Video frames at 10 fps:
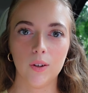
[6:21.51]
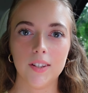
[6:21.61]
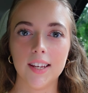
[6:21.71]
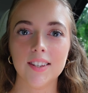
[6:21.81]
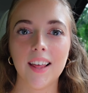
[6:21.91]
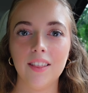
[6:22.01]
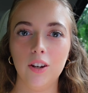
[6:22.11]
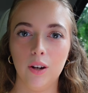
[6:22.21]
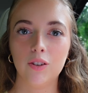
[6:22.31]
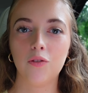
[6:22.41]
So it says that the
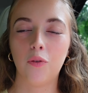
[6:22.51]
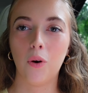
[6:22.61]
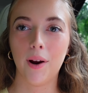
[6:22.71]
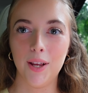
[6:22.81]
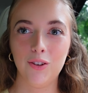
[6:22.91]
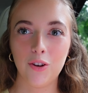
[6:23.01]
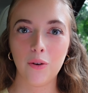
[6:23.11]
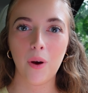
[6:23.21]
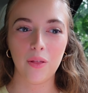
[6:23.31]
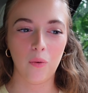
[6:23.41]
notes for
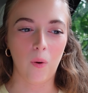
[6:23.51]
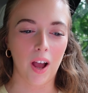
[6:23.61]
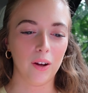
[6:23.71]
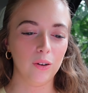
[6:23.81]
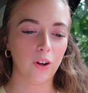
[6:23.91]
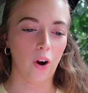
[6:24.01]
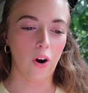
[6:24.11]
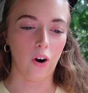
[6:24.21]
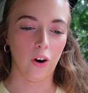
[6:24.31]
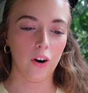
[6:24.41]
Into the Wild
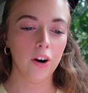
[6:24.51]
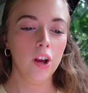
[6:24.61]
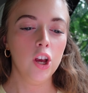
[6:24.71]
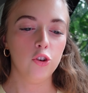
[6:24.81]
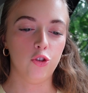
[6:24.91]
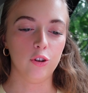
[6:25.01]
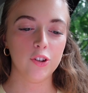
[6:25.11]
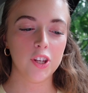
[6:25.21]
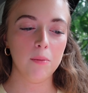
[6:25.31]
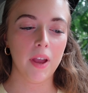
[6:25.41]
are
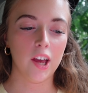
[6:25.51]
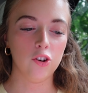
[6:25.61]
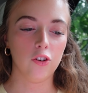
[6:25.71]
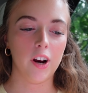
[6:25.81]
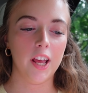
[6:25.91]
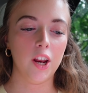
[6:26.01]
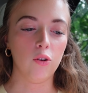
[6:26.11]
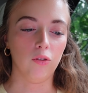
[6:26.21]
juicy mandarin,